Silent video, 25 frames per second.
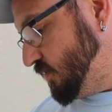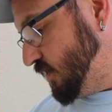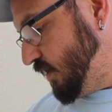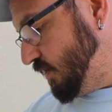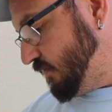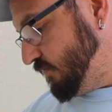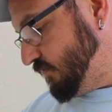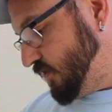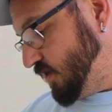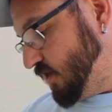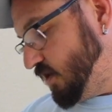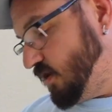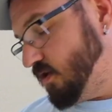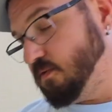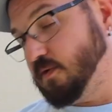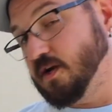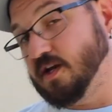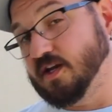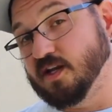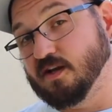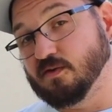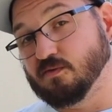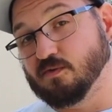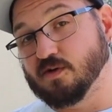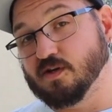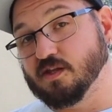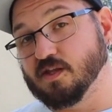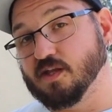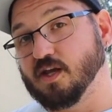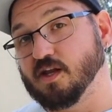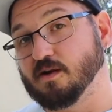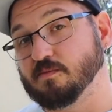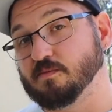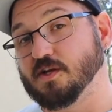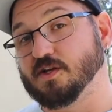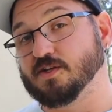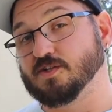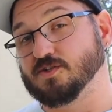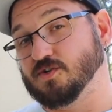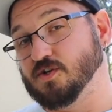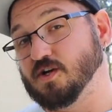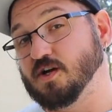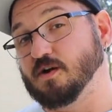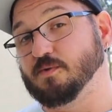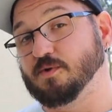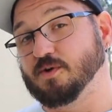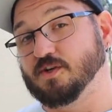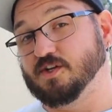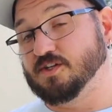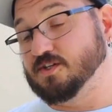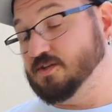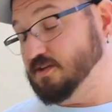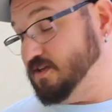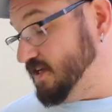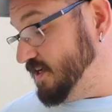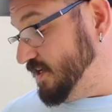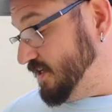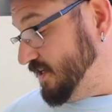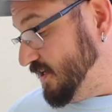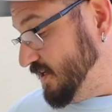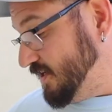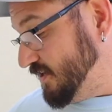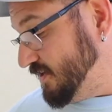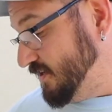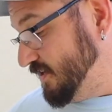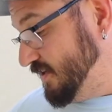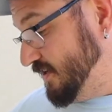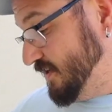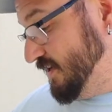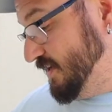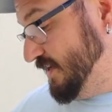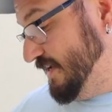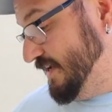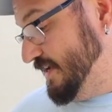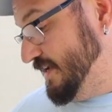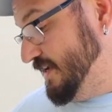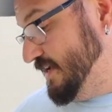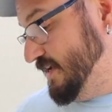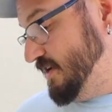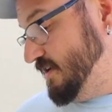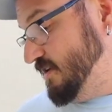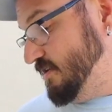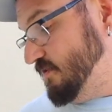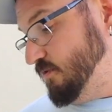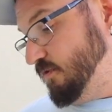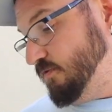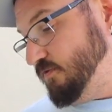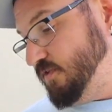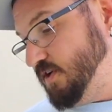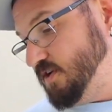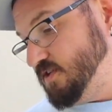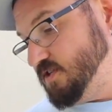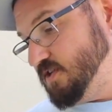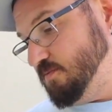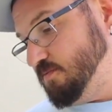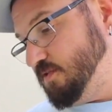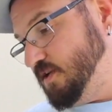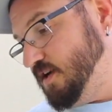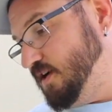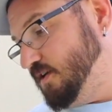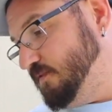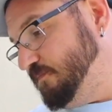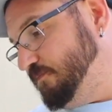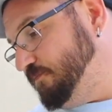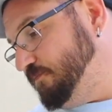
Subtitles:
got to figure out a way to get rid of that. I'm not sure how we're going to do that yet. We'll figure something out.